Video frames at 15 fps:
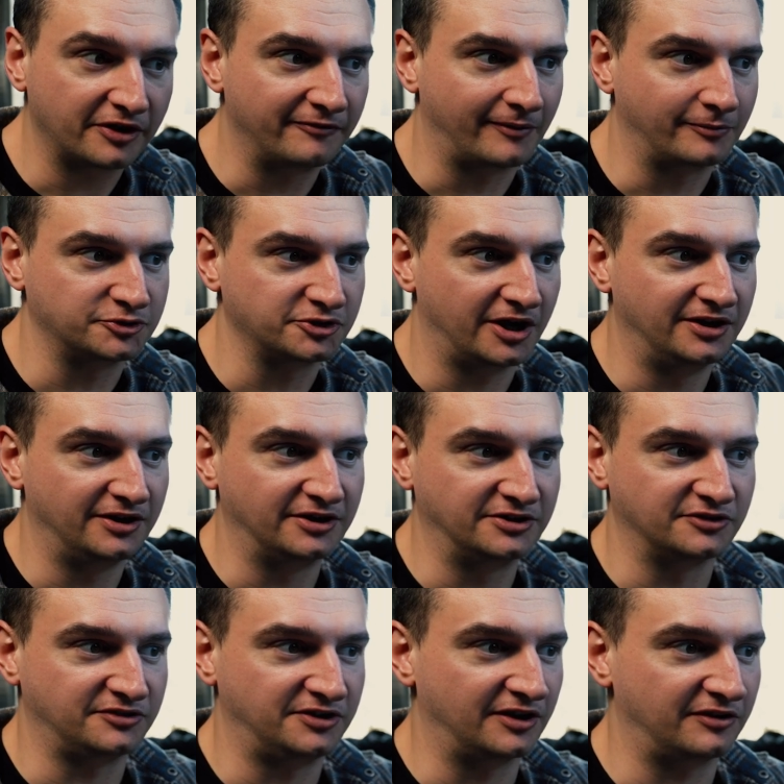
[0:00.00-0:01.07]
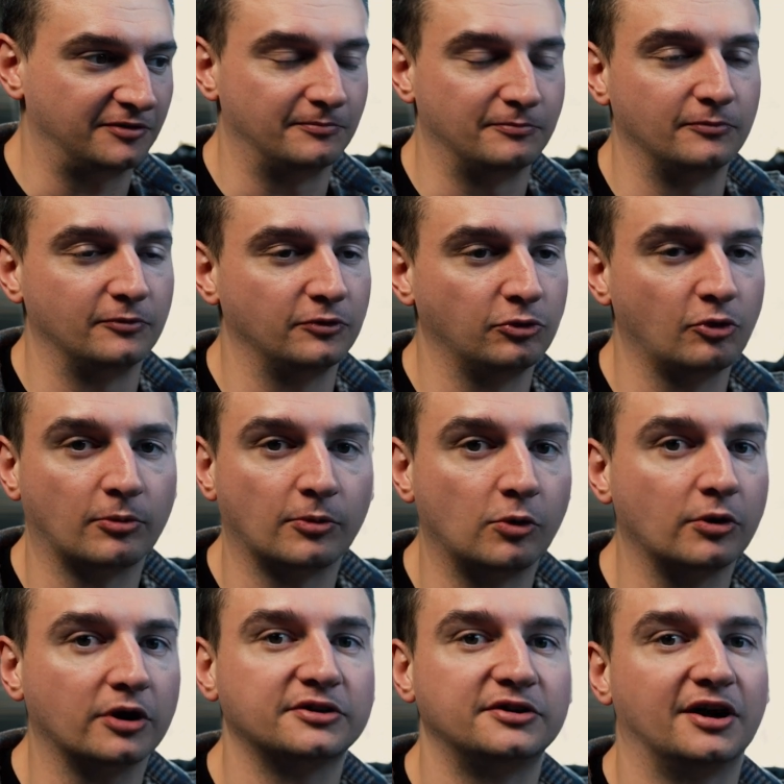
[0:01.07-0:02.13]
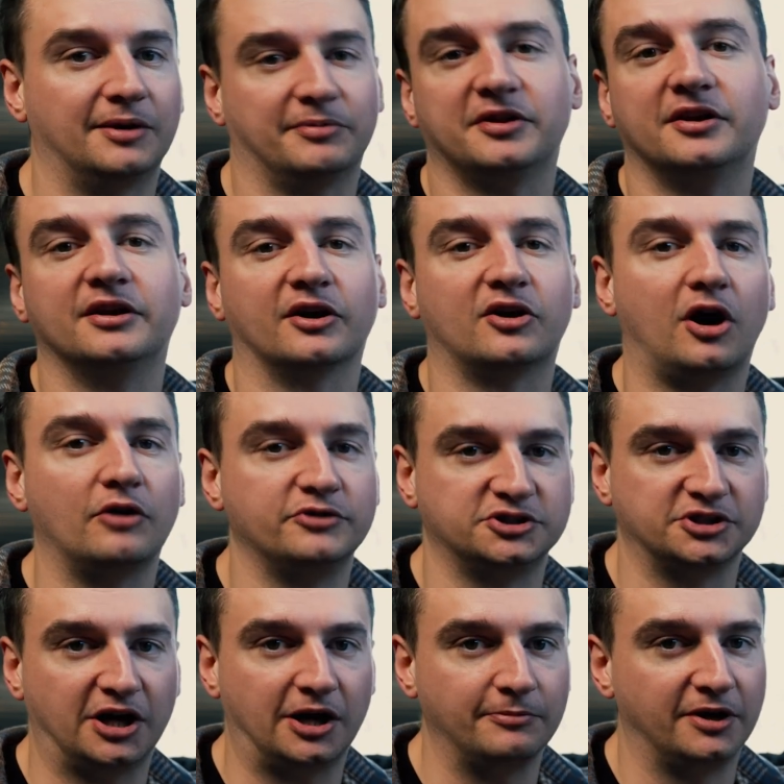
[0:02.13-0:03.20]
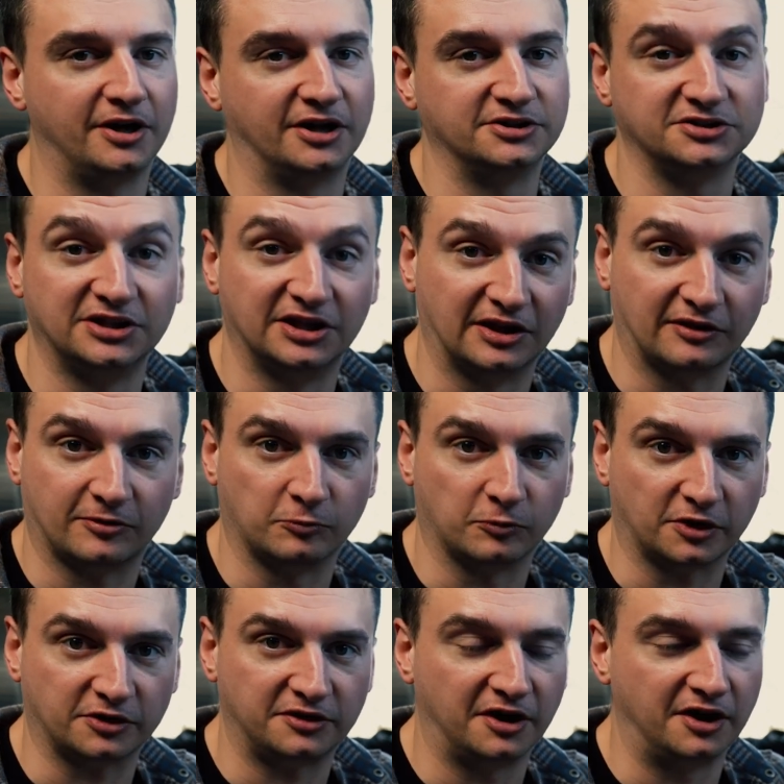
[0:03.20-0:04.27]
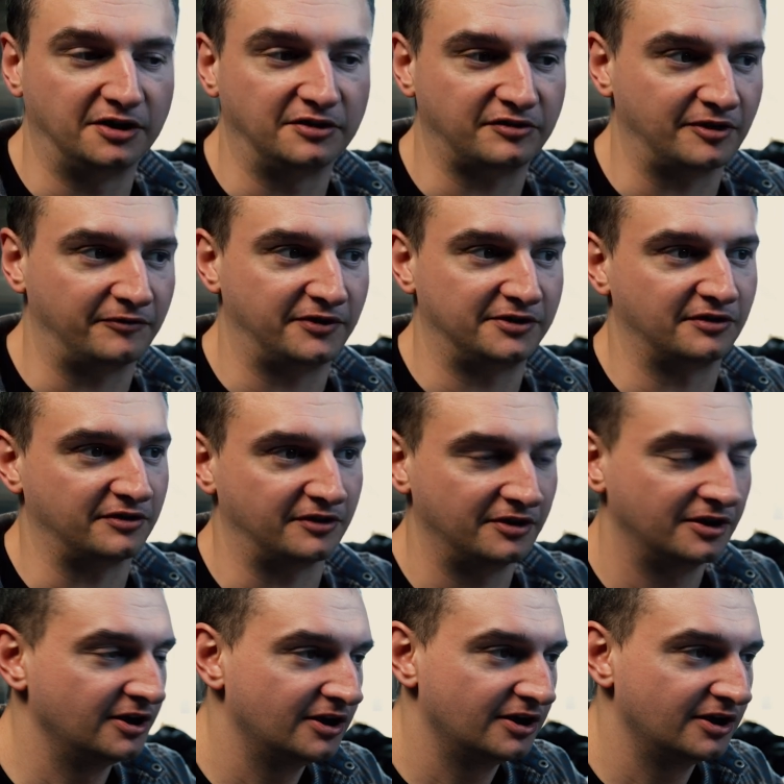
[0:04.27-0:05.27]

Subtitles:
if I'm trying to just get some normal work done, I'm sitting in a coffee shop and I just need to get some work done, stuff that doesn't